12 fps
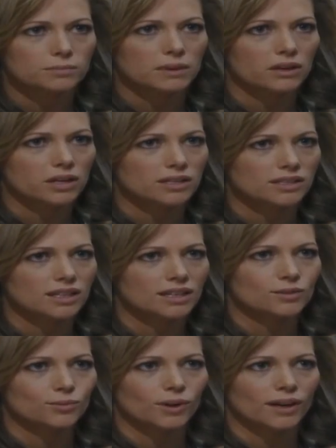experience,
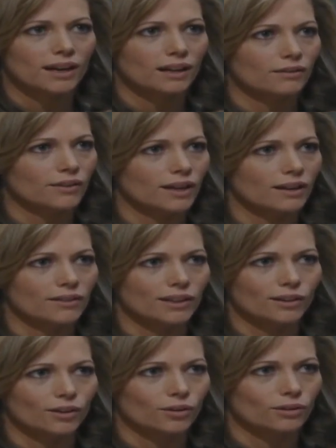it is one hell of a
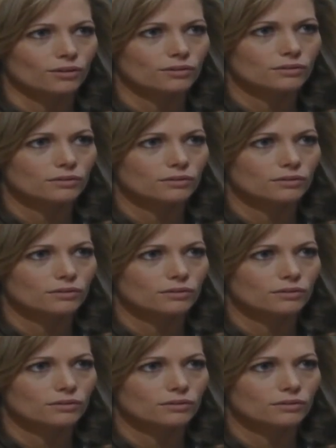heavy load.